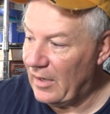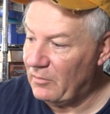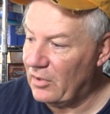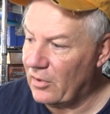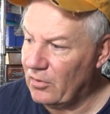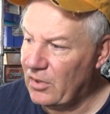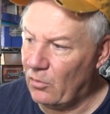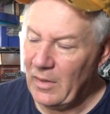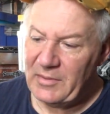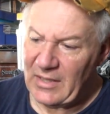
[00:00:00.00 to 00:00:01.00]
I'm going to go to the
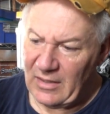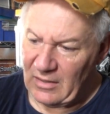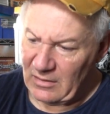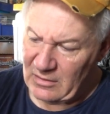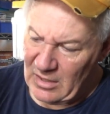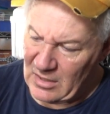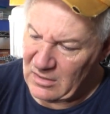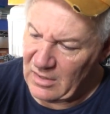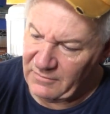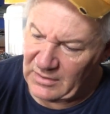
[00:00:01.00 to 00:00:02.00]
website and
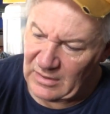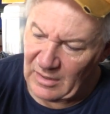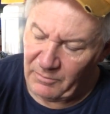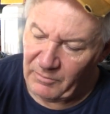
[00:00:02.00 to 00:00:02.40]
get everything I